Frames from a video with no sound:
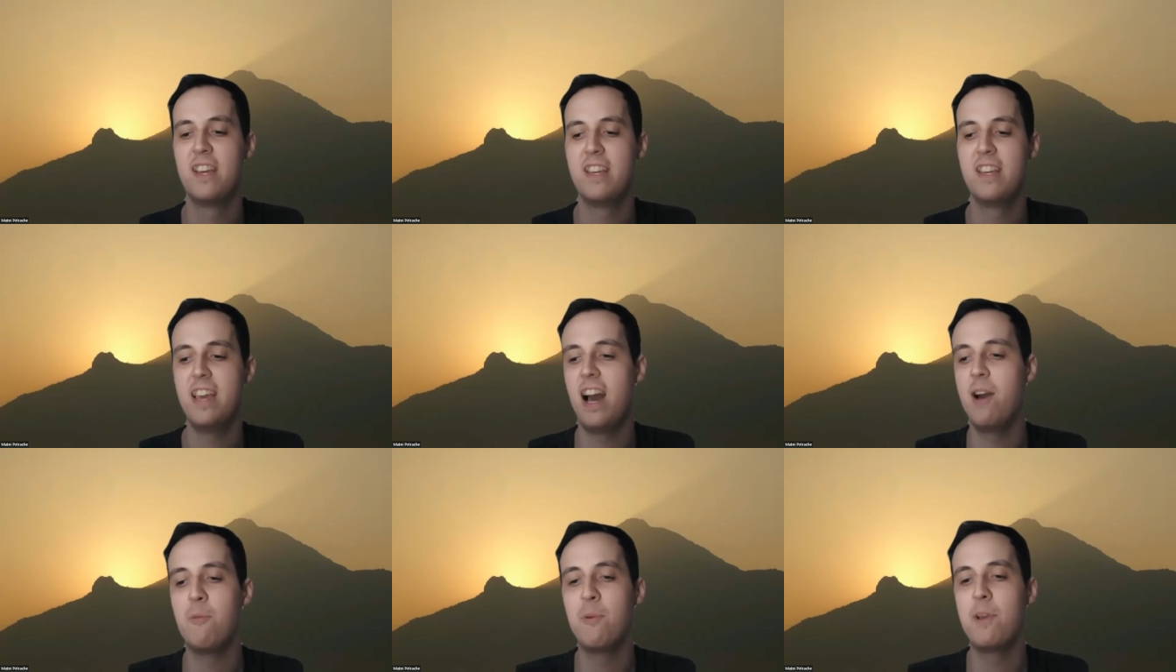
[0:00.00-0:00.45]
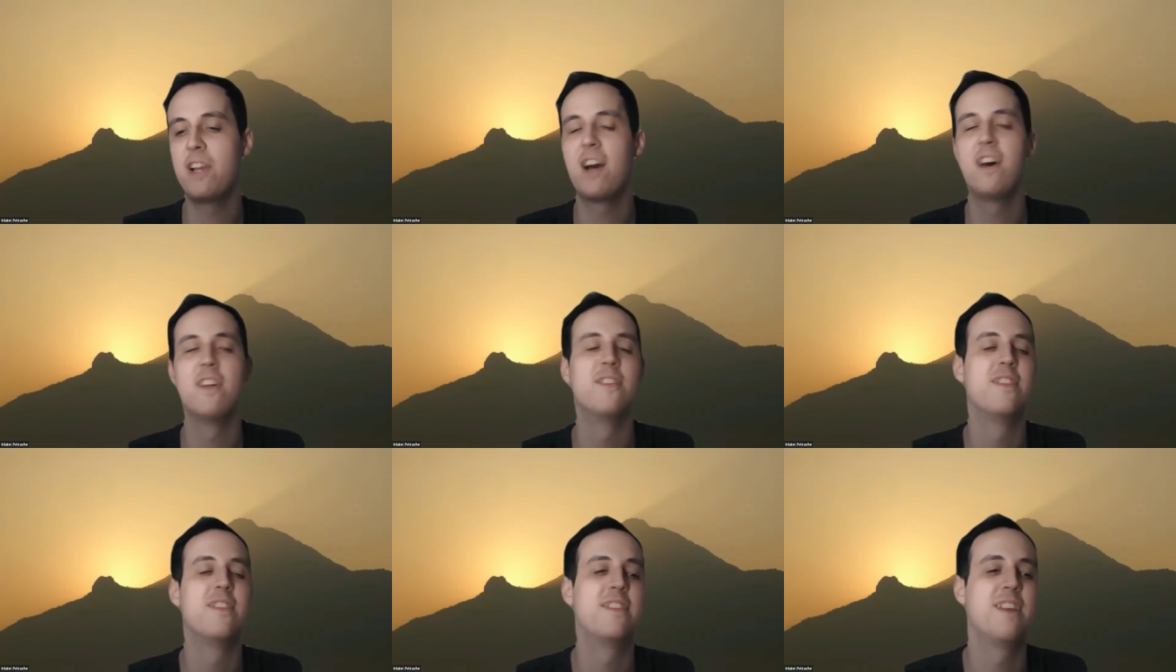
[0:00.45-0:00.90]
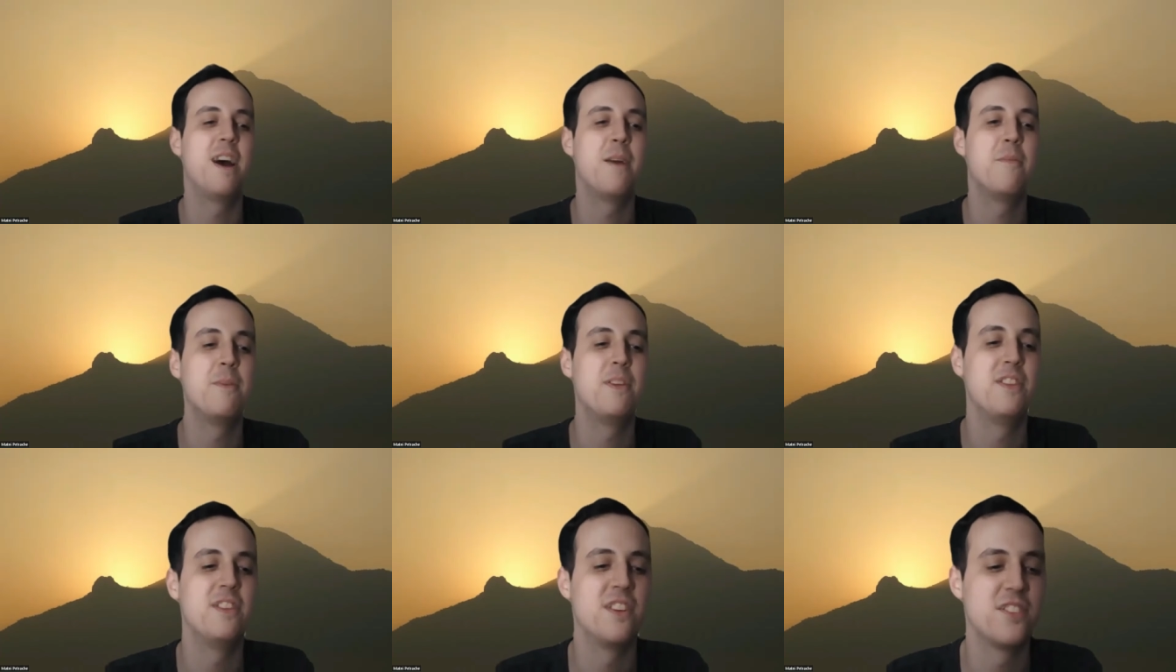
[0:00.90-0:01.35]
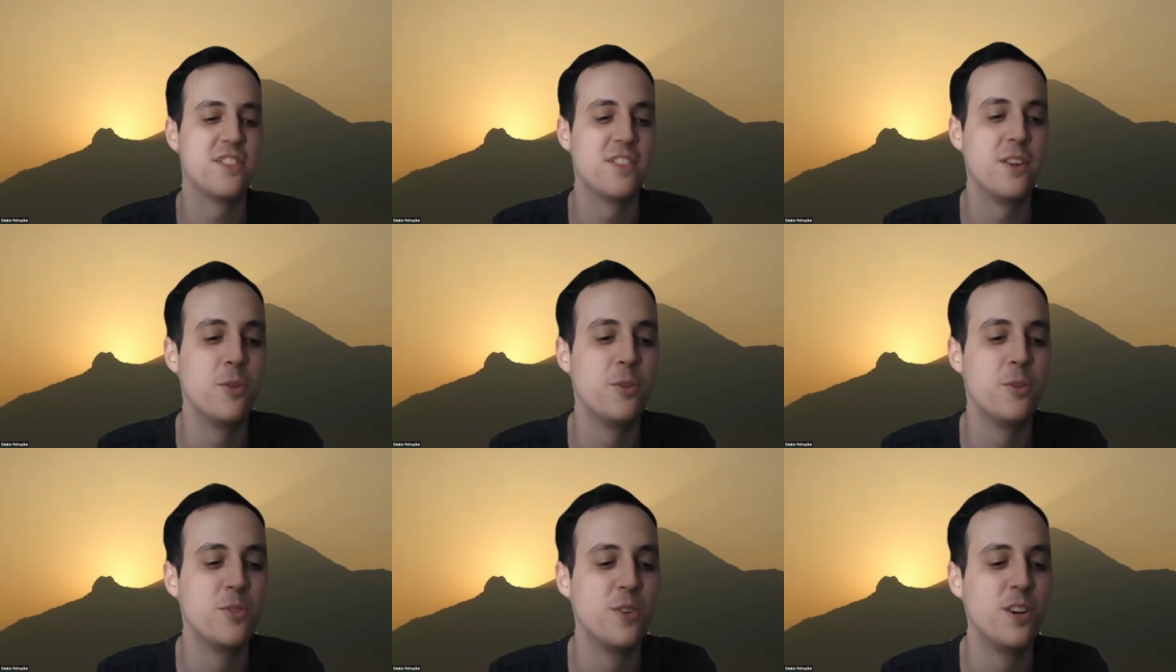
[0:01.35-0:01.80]
Yeah, we can't. I mean, there's
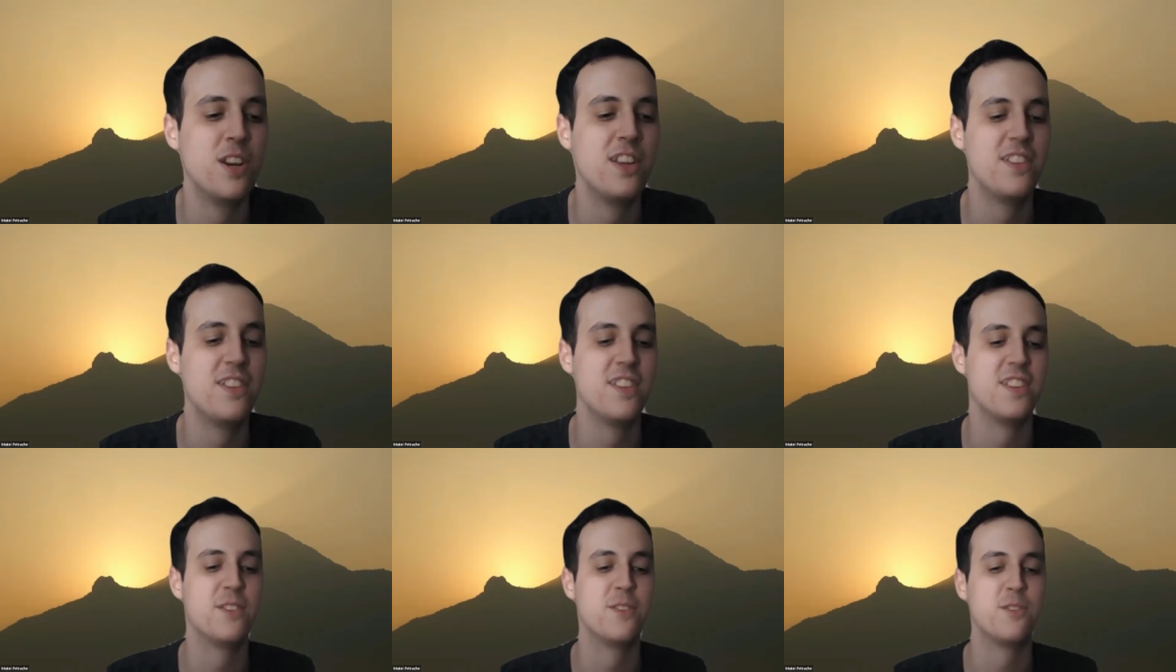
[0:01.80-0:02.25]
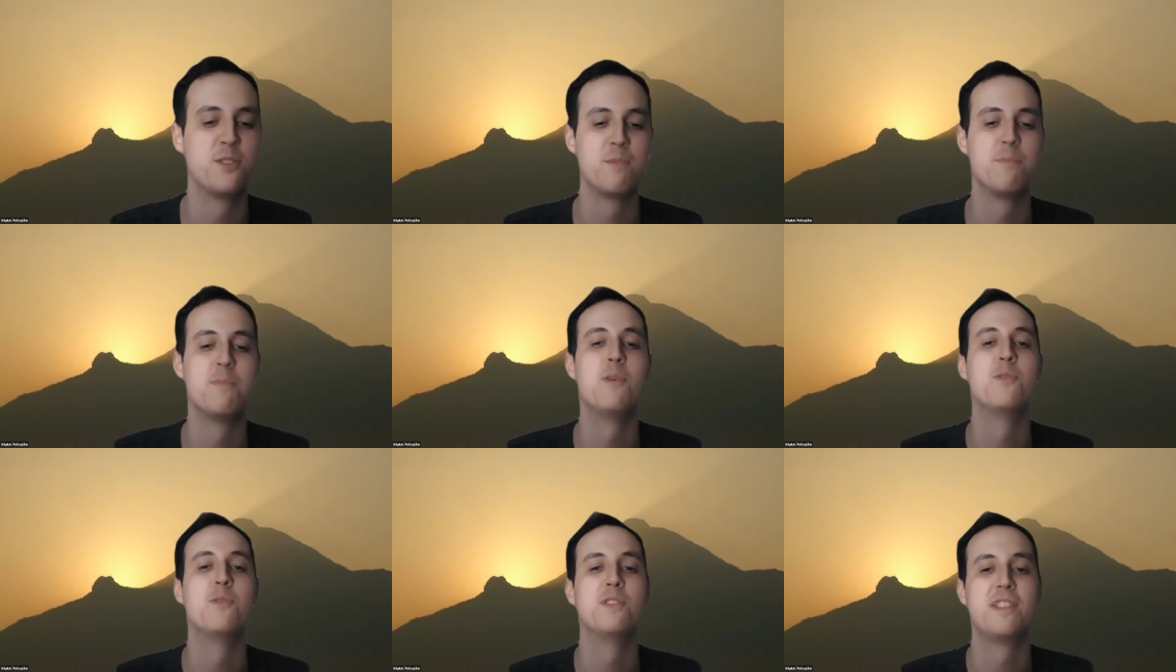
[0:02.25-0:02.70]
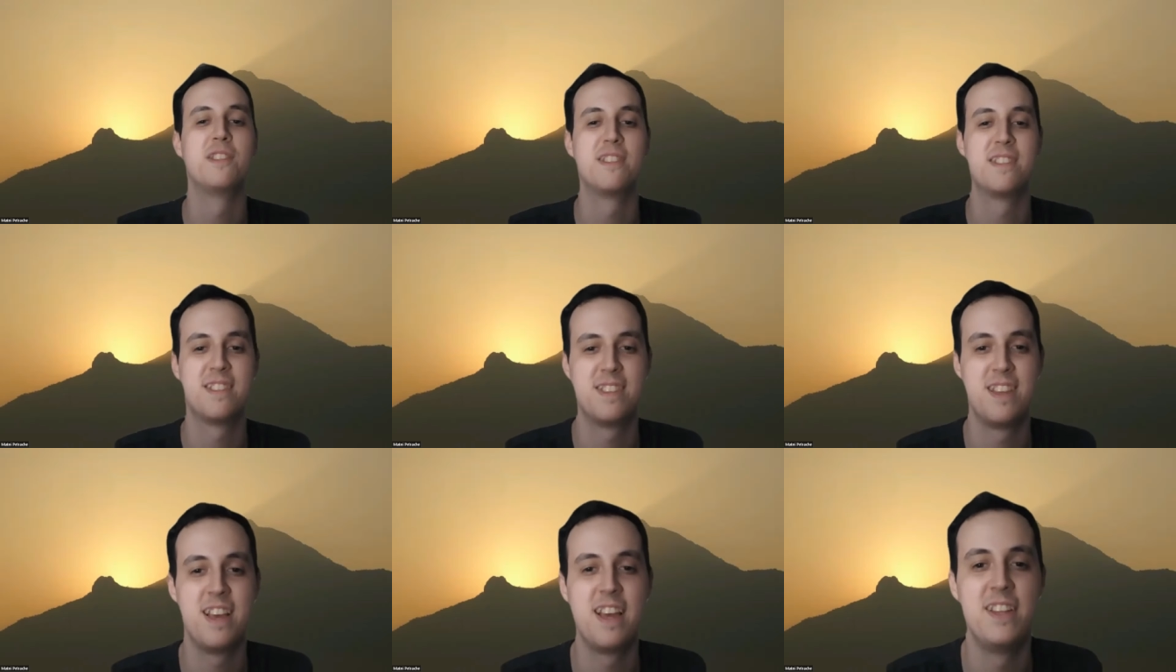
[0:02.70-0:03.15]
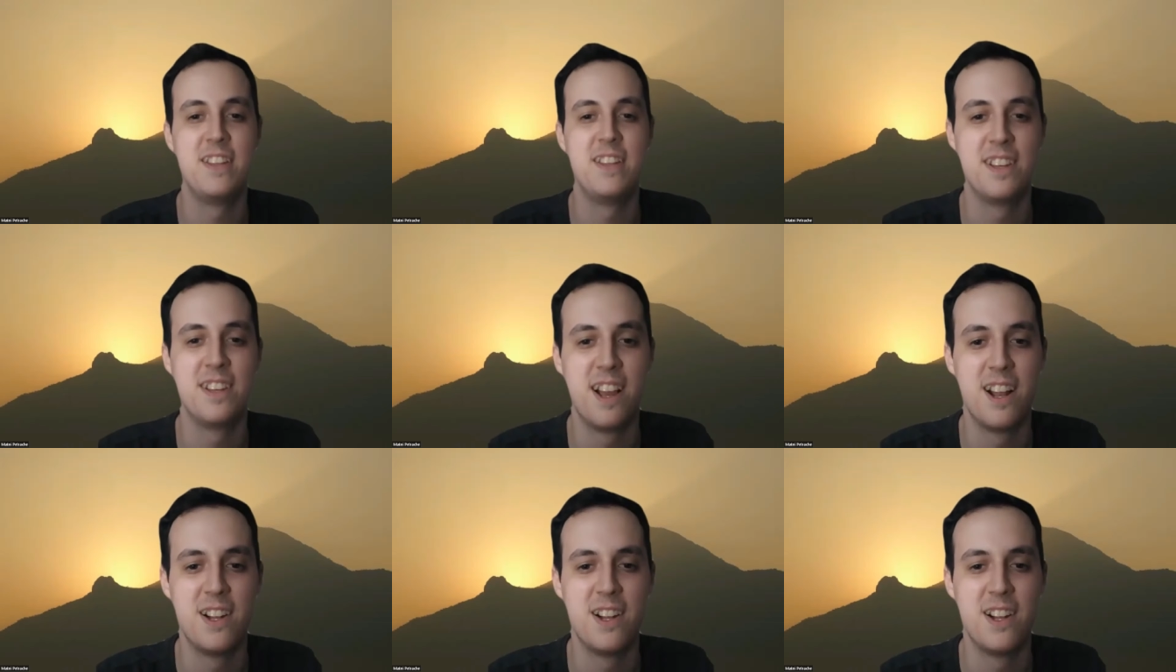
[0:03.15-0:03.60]
no reason to suppose it's
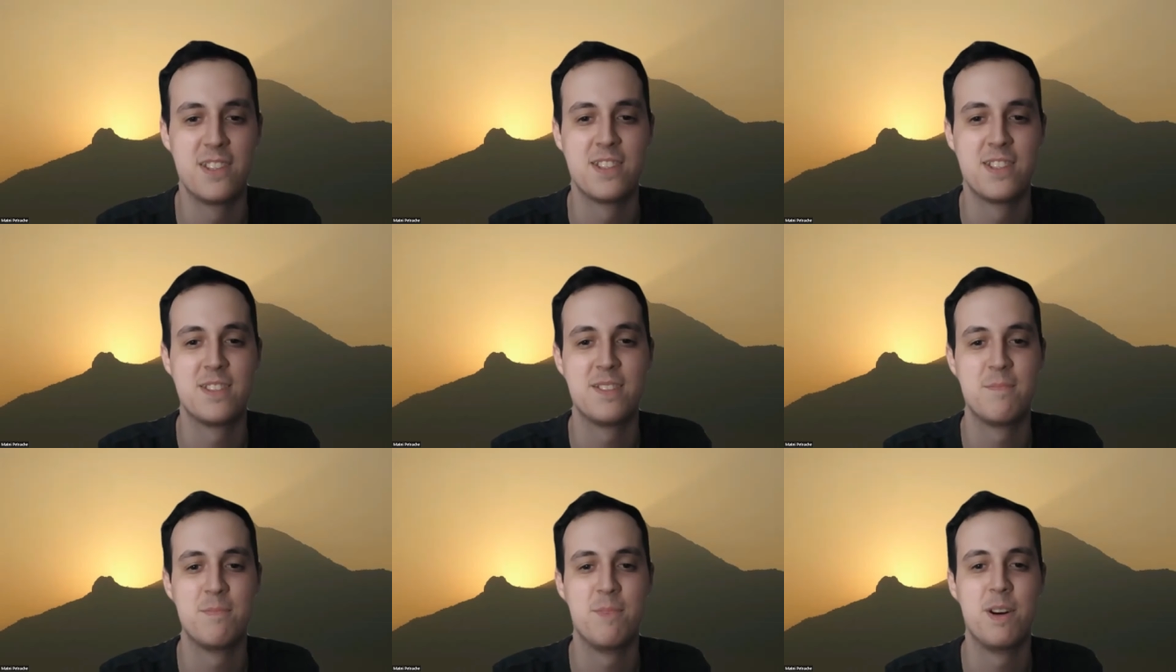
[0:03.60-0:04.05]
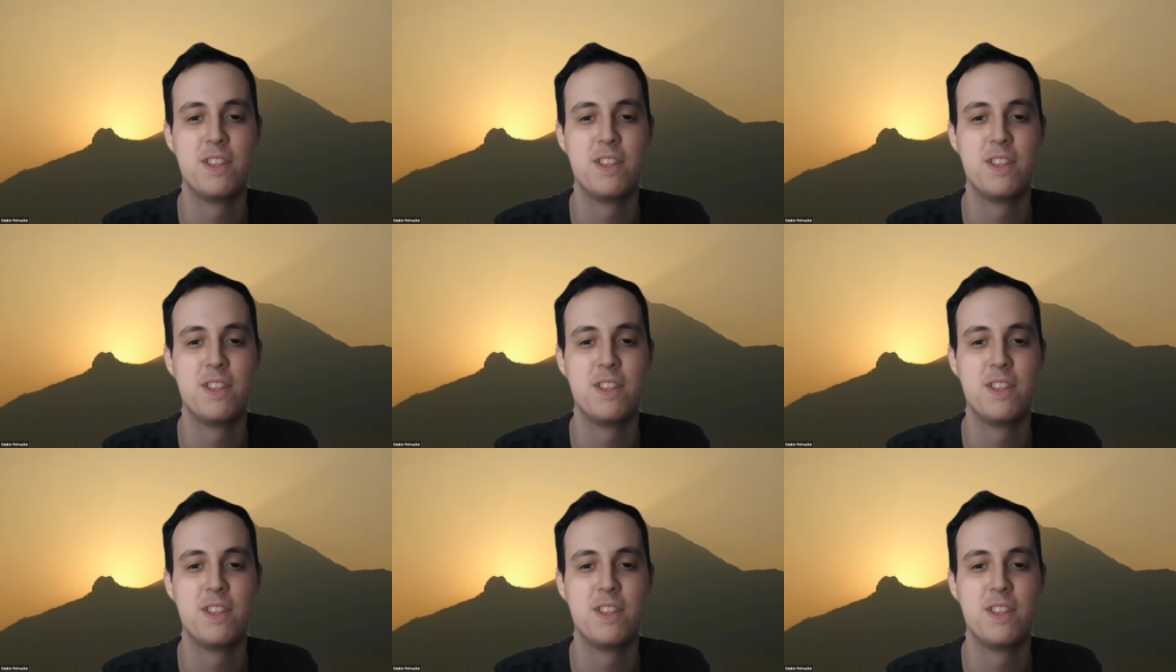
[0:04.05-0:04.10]
anything else.